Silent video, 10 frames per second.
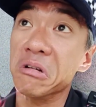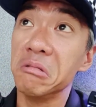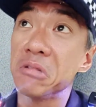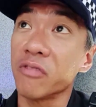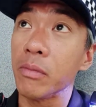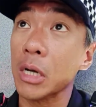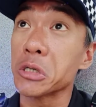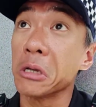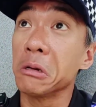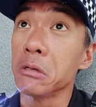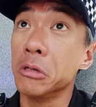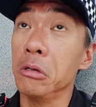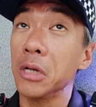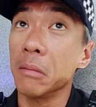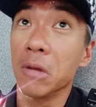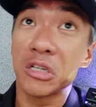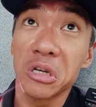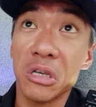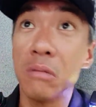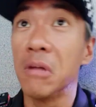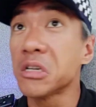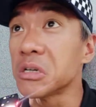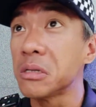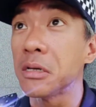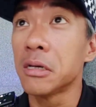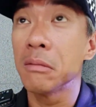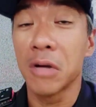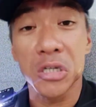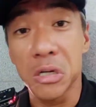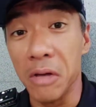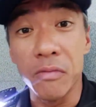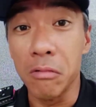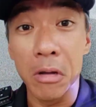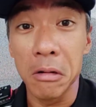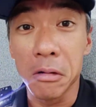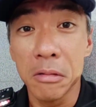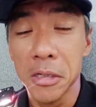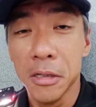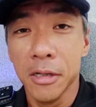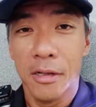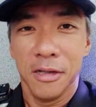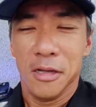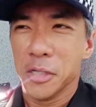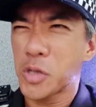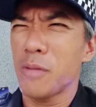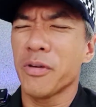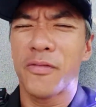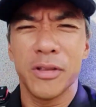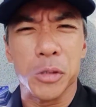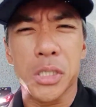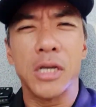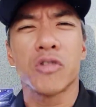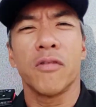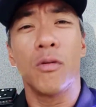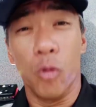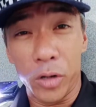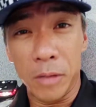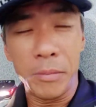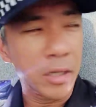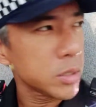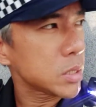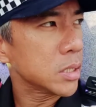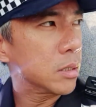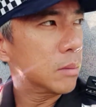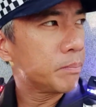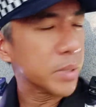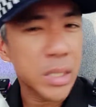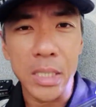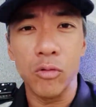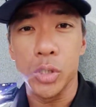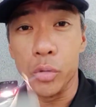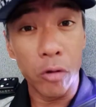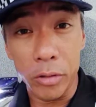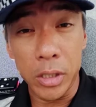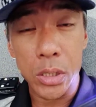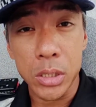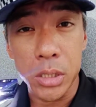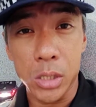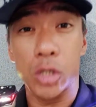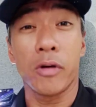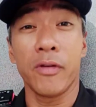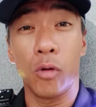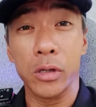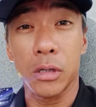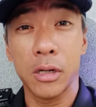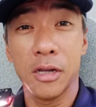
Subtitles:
traffic marshalling law, like marshal here, marshal there, marshal everywhere law. So I prefer to say traffic warden because the person who is doing all this is a traffic warden.